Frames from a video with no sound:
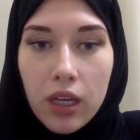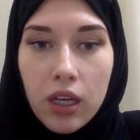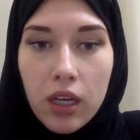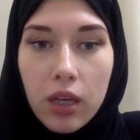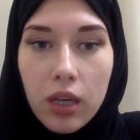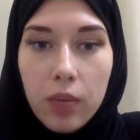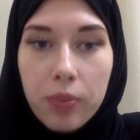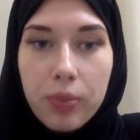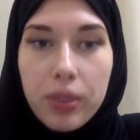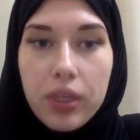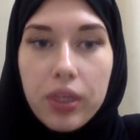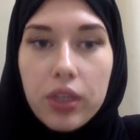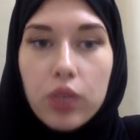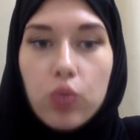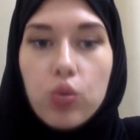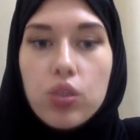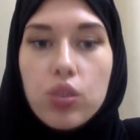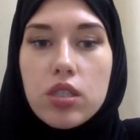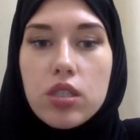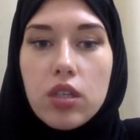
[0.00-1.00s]

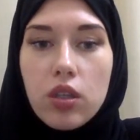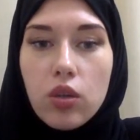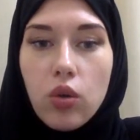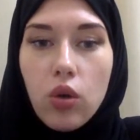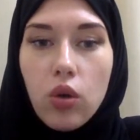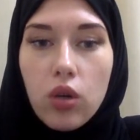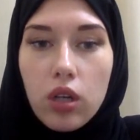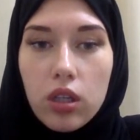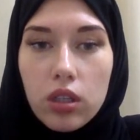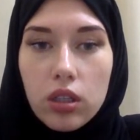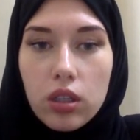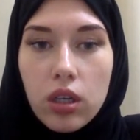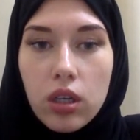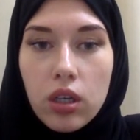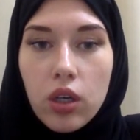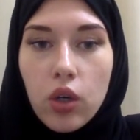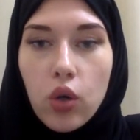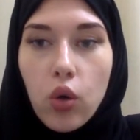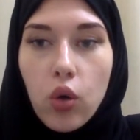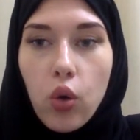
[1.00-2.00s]
comparing with the local
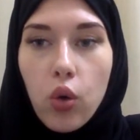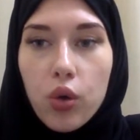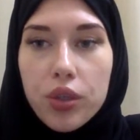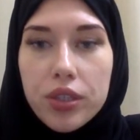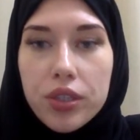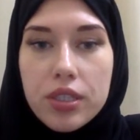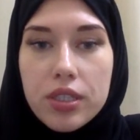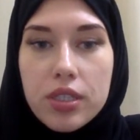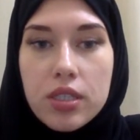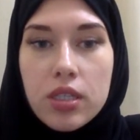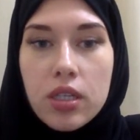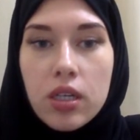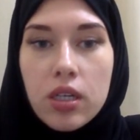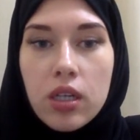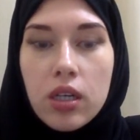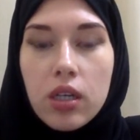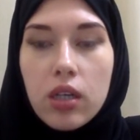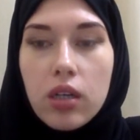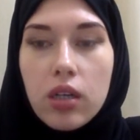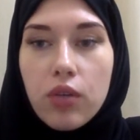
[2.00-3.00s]
courts.
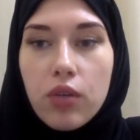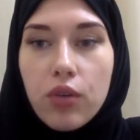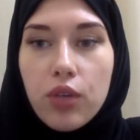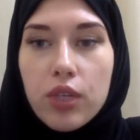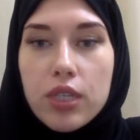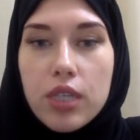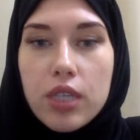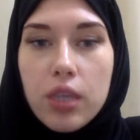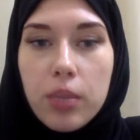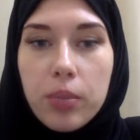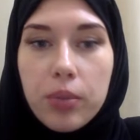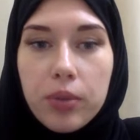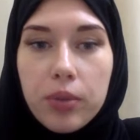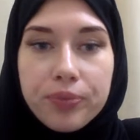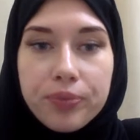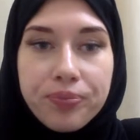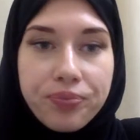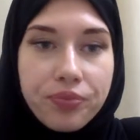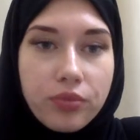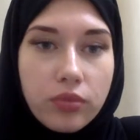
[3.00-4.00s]
For
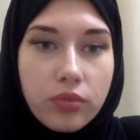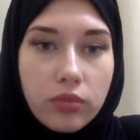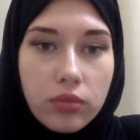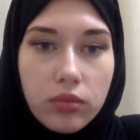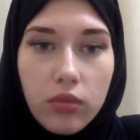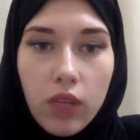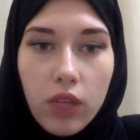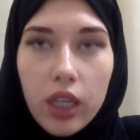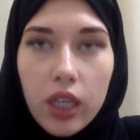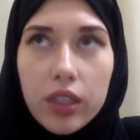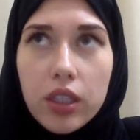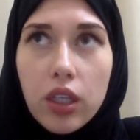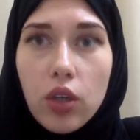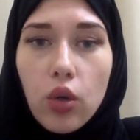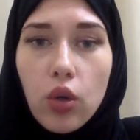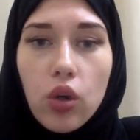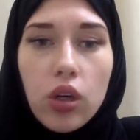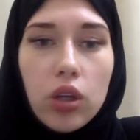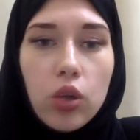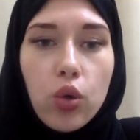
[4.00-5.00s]
example, in the
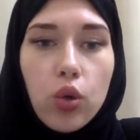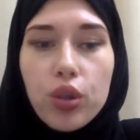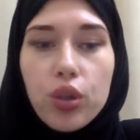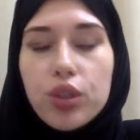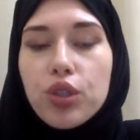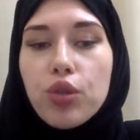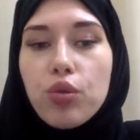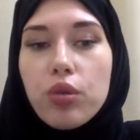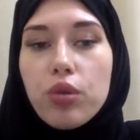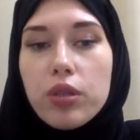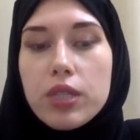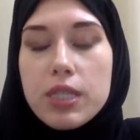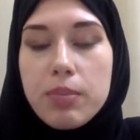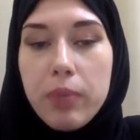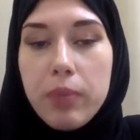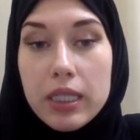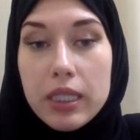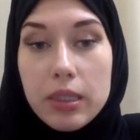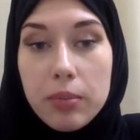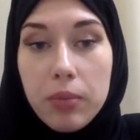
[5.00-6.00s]
local court, you will
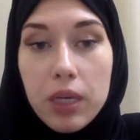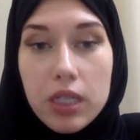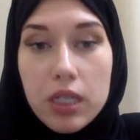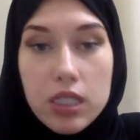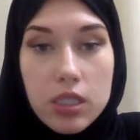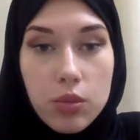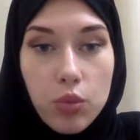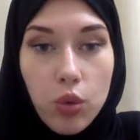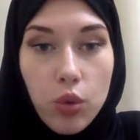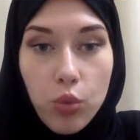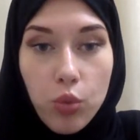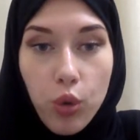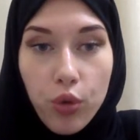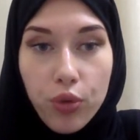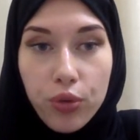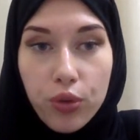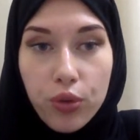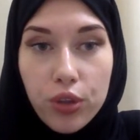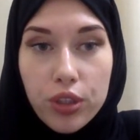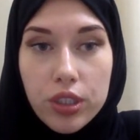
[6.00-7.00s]
spend maximum
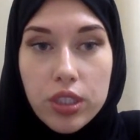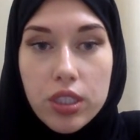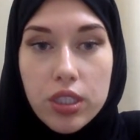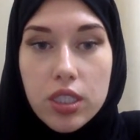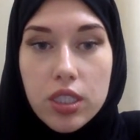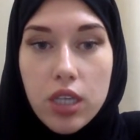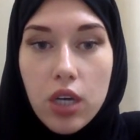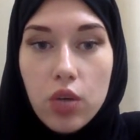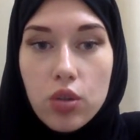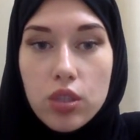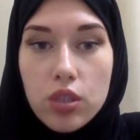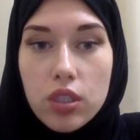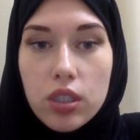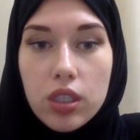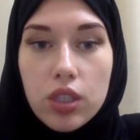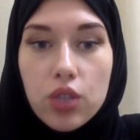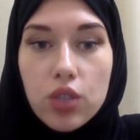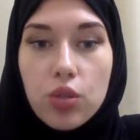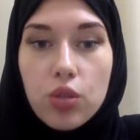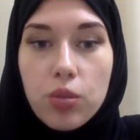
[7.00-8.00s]
of 40,000
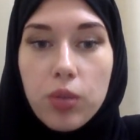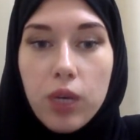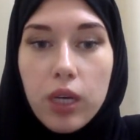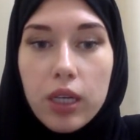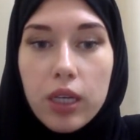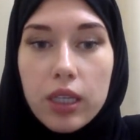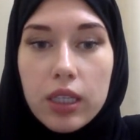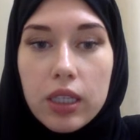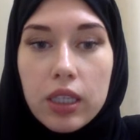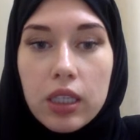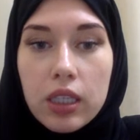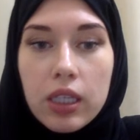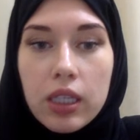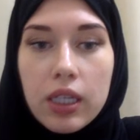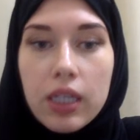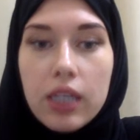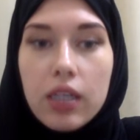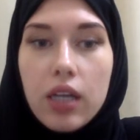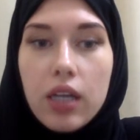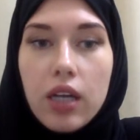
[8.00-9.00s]
in Dubai.
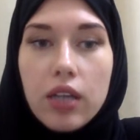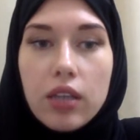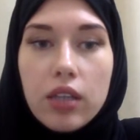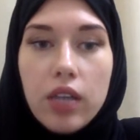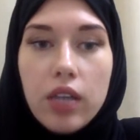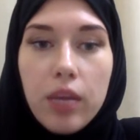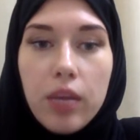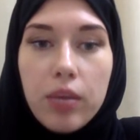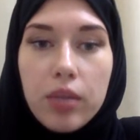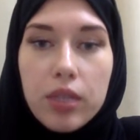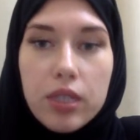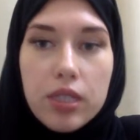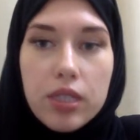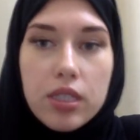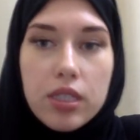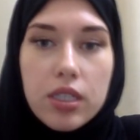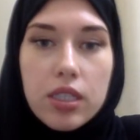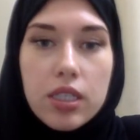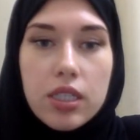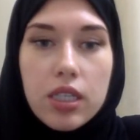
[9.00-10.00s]
In other
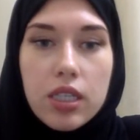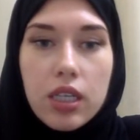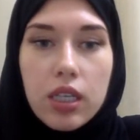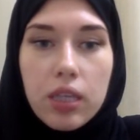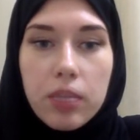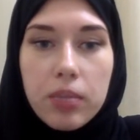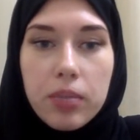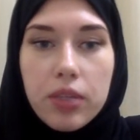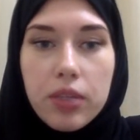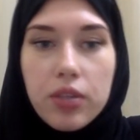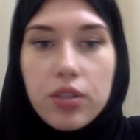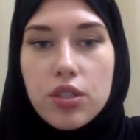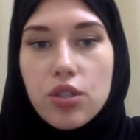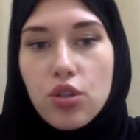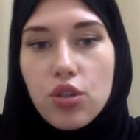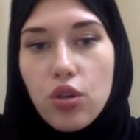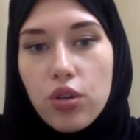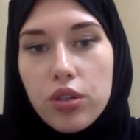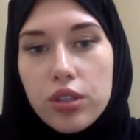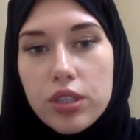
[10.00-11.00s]
Emirates, it's gonna be
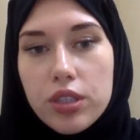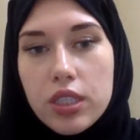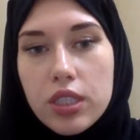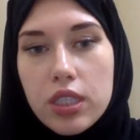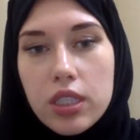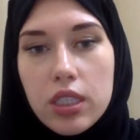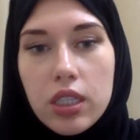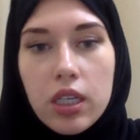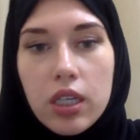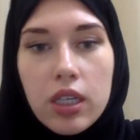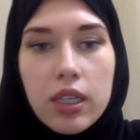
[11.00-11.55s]
30,